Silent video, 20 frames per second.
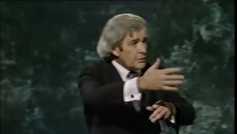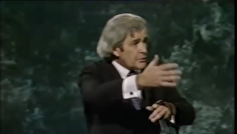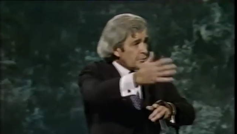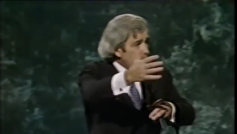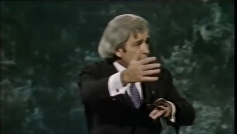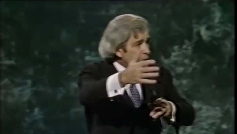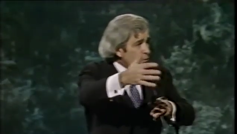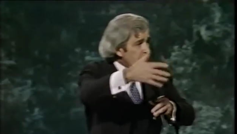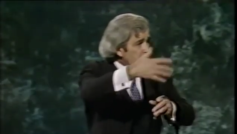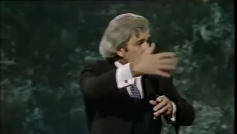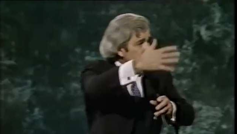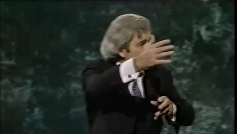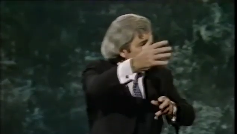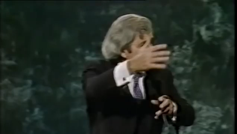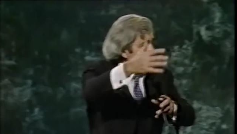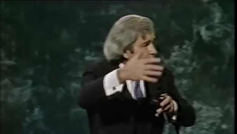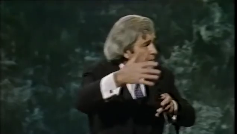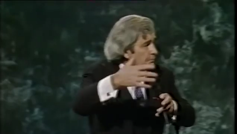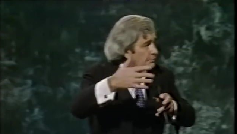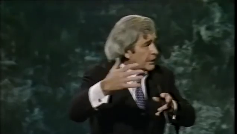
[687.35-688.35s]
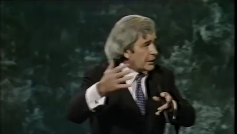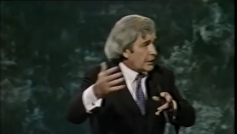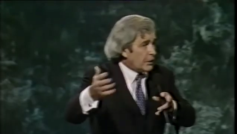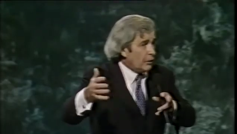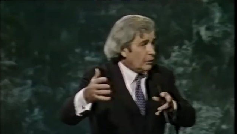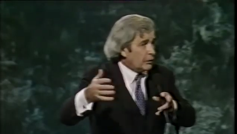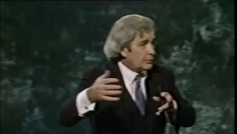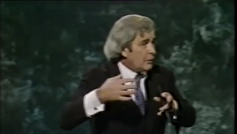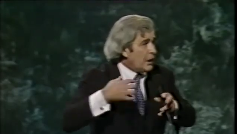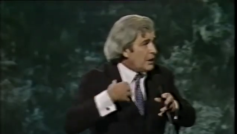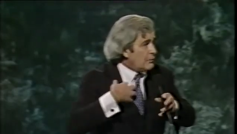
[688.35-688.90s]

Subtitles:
don't you put those other people on bloody hold?